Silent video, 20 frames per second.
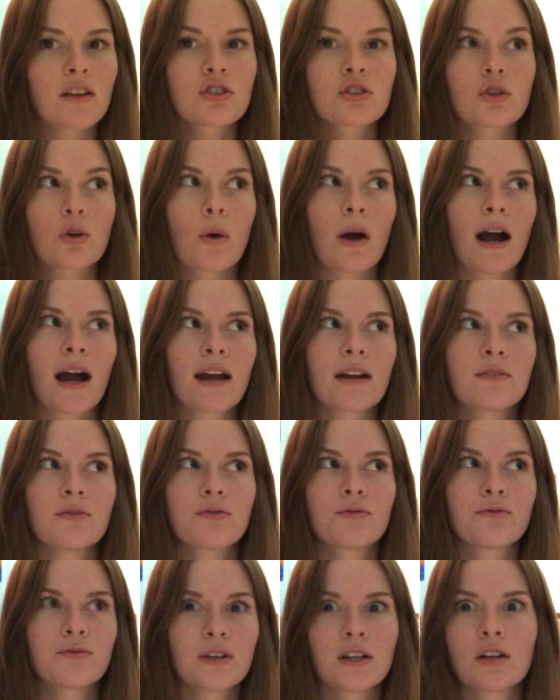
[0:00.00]
so I
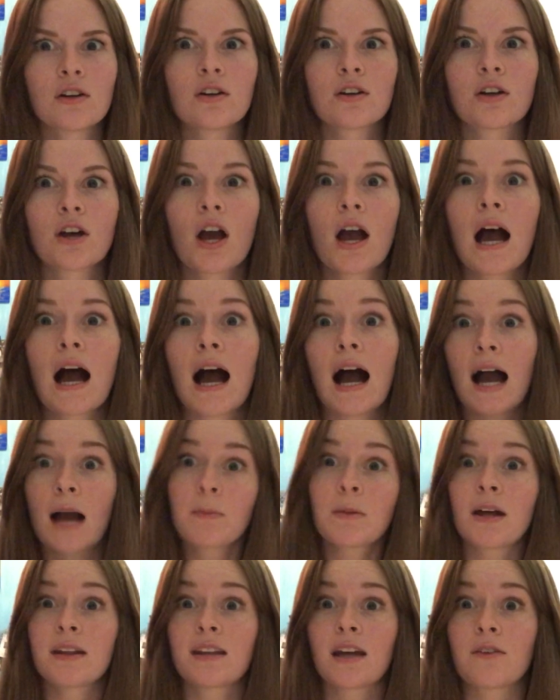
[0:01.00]
figured I'm
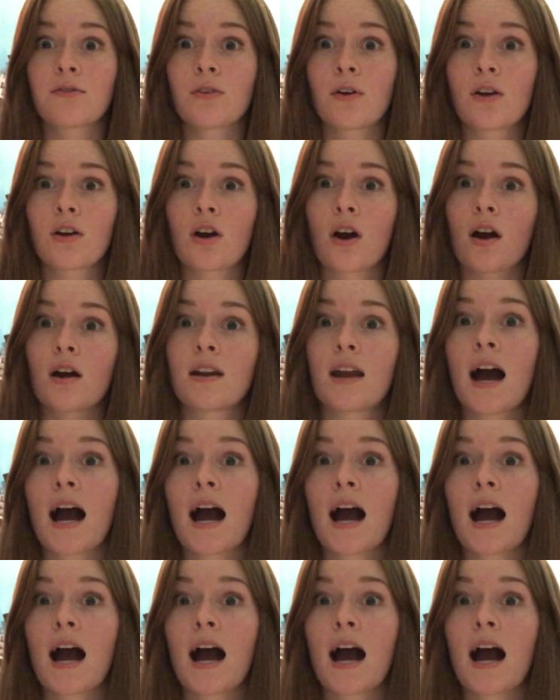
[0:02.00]
not that far gone.